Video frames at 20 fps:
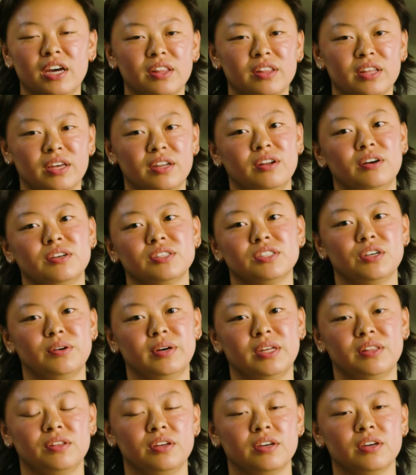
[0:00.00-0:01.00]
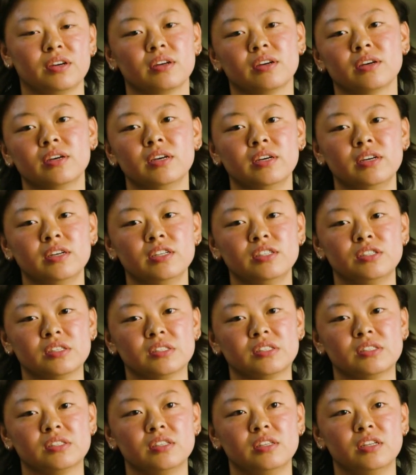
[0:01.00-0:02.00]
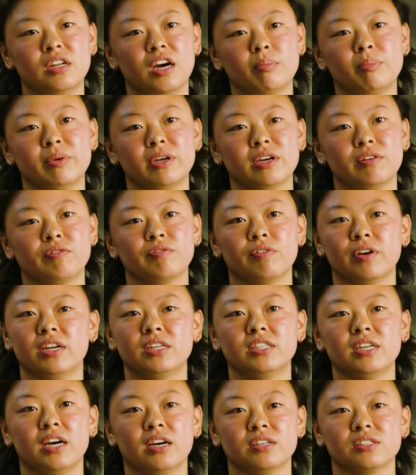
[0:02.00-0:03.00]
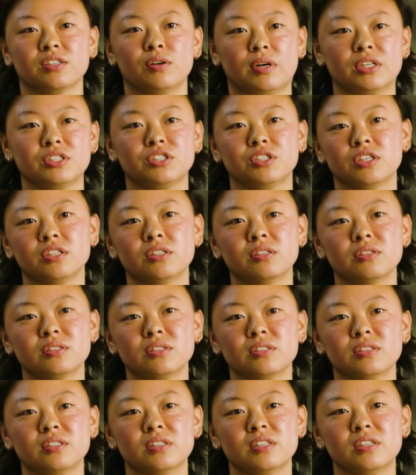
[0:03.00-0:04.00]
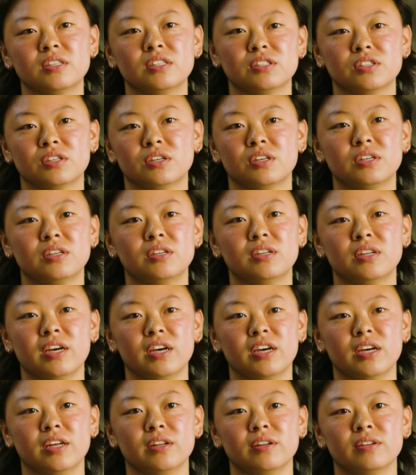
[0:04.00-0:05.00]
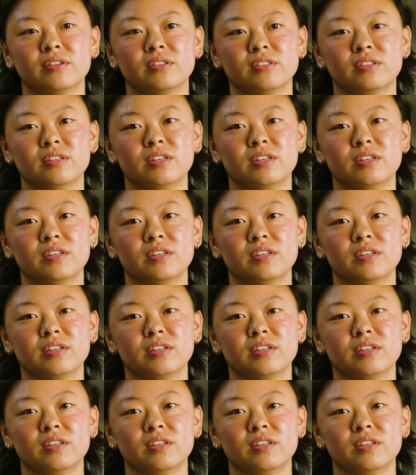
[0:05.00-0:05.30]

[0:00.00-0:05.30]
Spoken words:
And then also, I think just not being afraid to ask questions is good, and